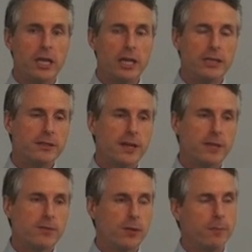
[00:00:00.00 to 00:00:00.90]
and
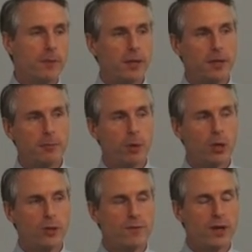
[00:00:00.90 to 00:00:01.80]
uh, some uh,
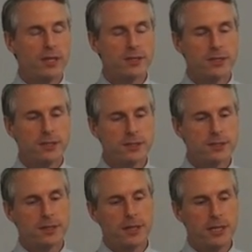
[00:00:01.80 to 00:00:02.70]
Braille
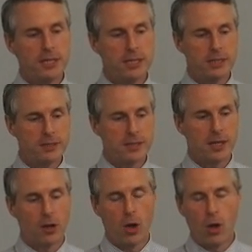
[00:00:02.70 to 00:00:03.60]
devices and uh,
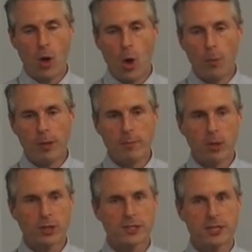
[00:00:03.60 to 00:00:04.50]
open
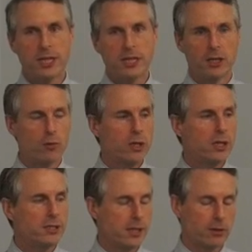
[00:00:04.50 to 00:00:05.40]
book scanning and
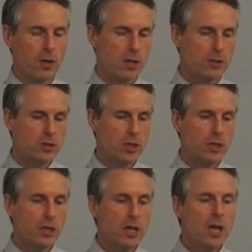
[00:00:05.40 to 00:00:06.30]
reading technology,